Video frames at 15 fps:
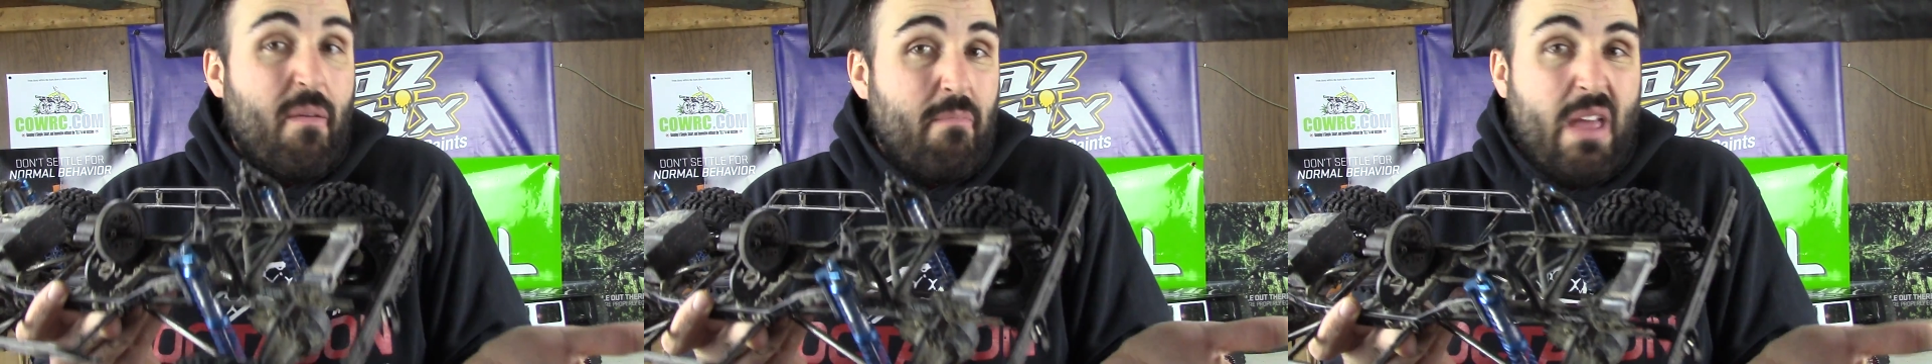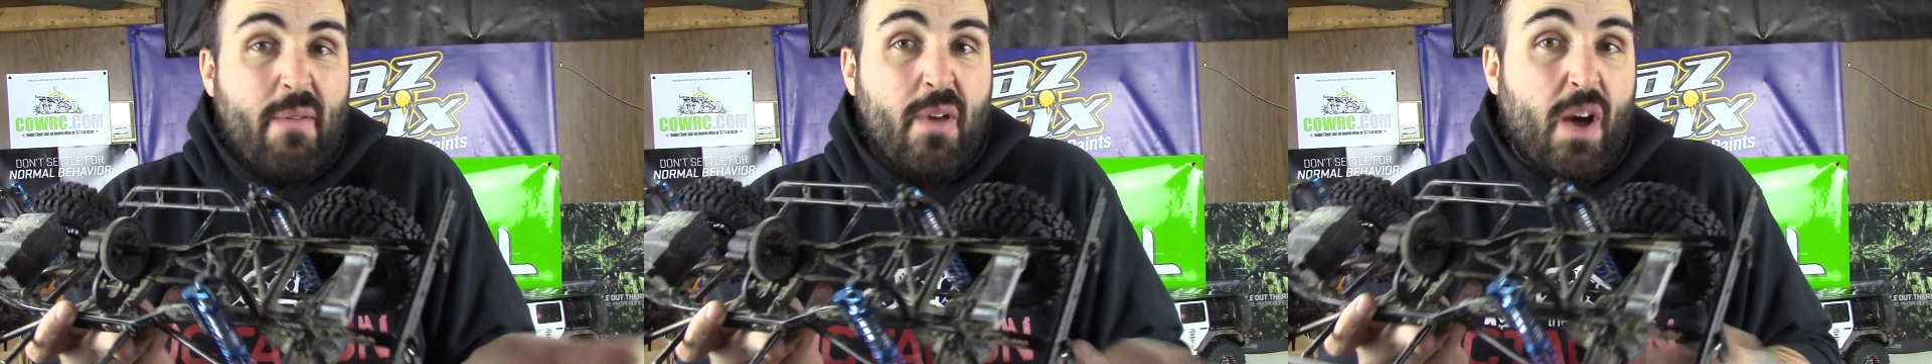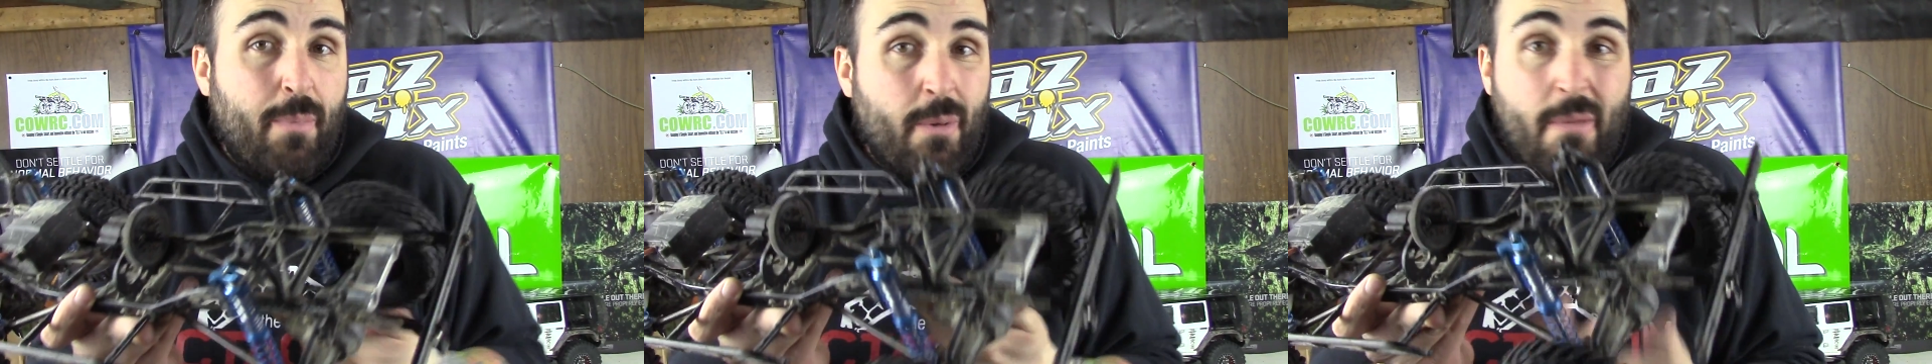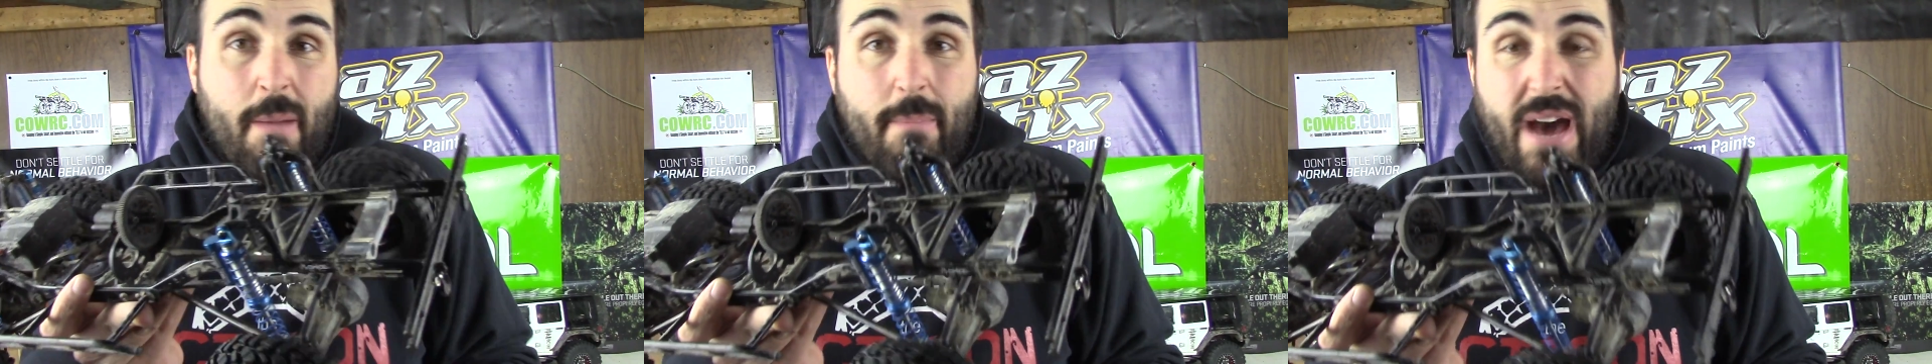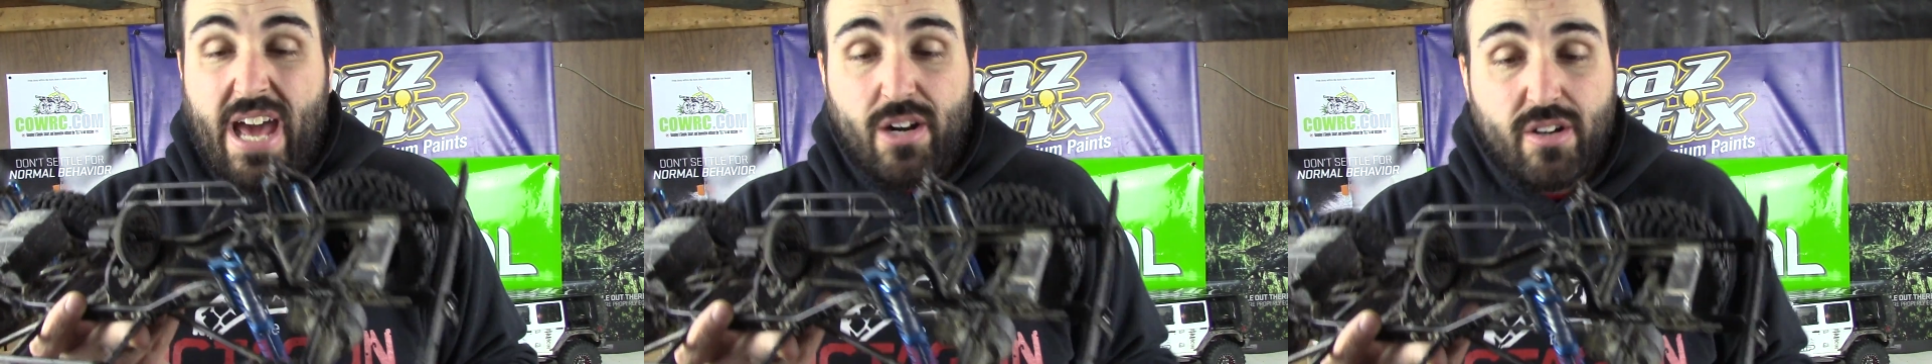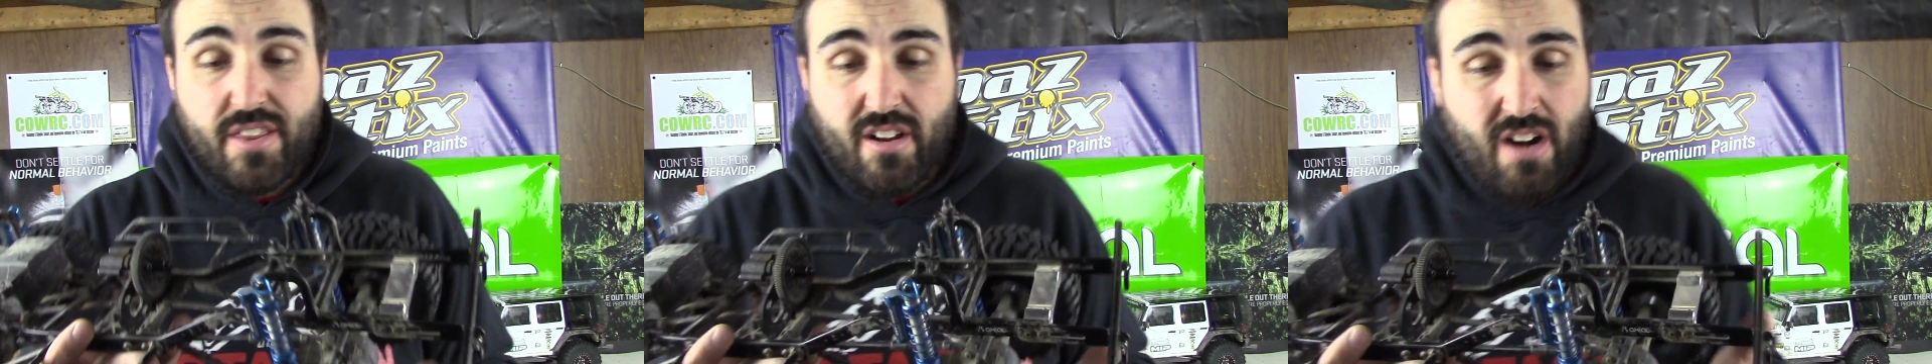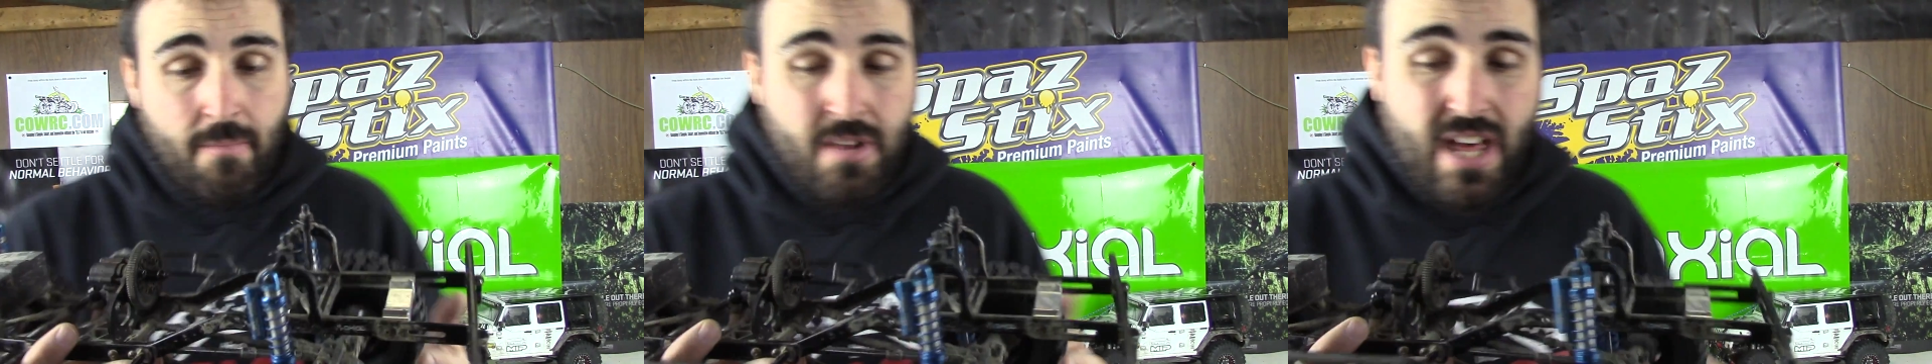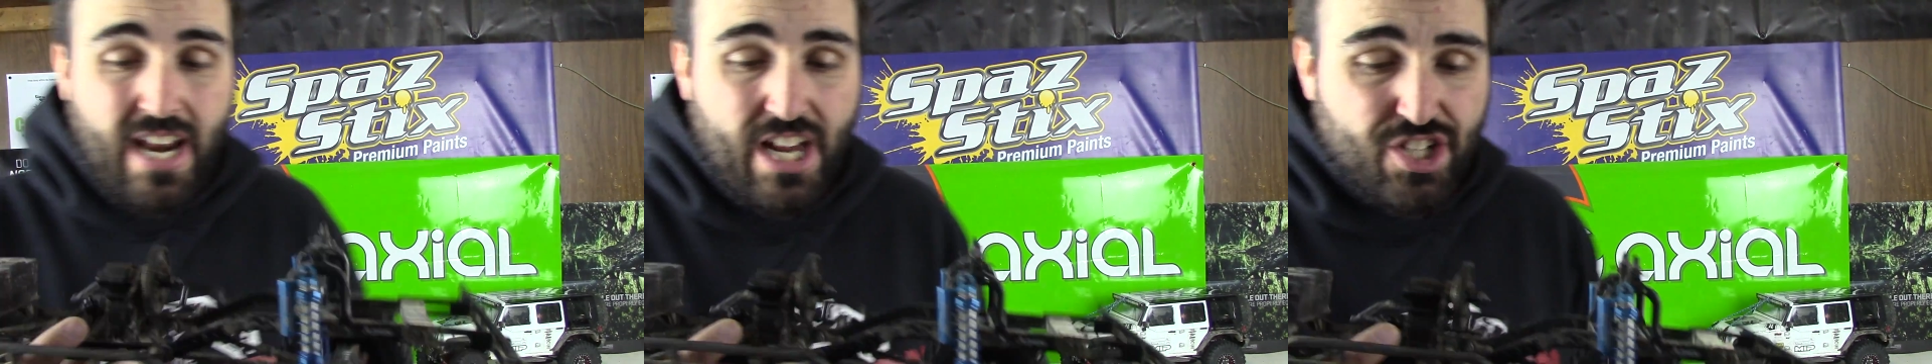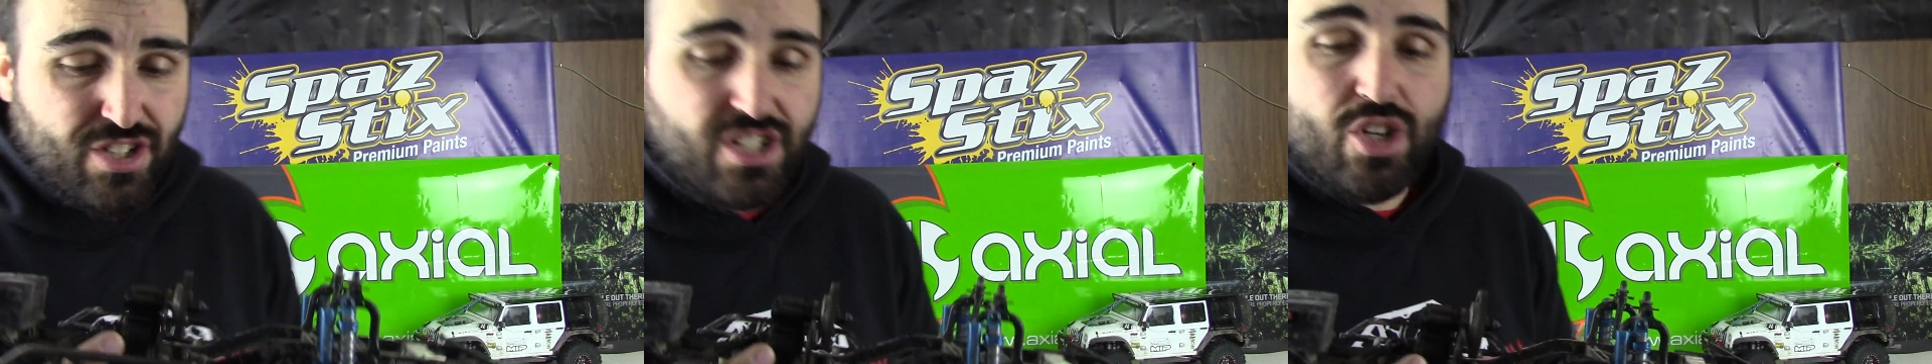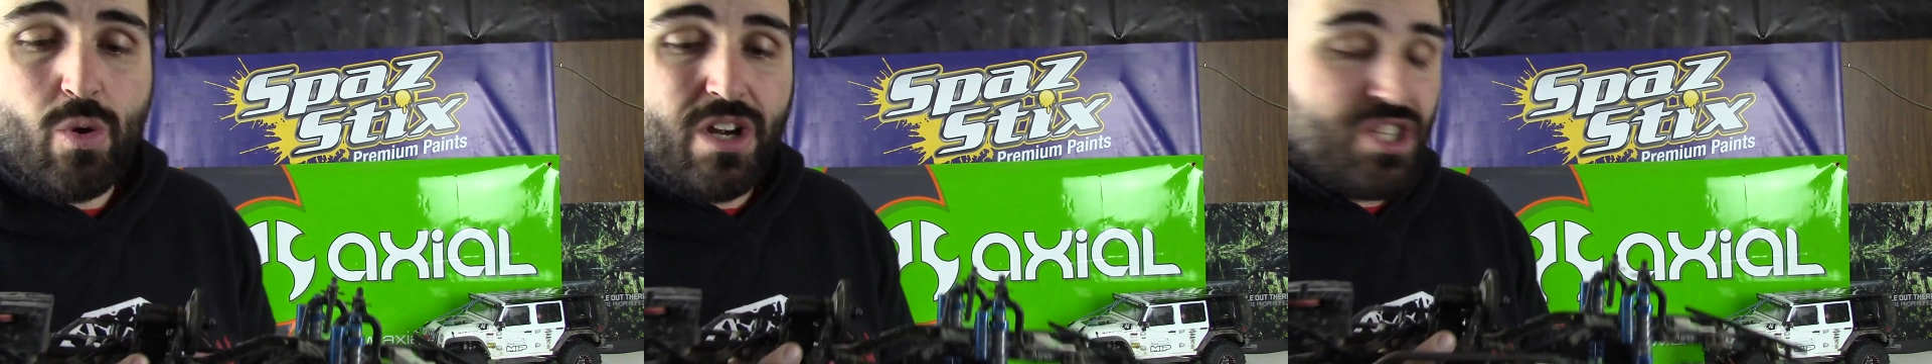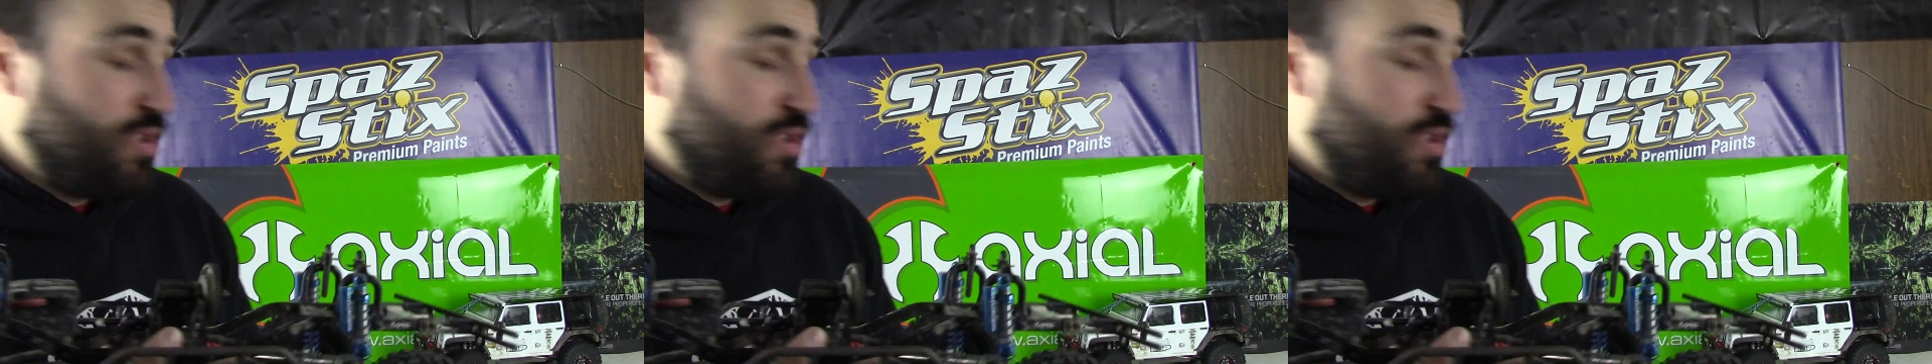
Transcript: Maybe I'll put my battery there. I'm not actually quite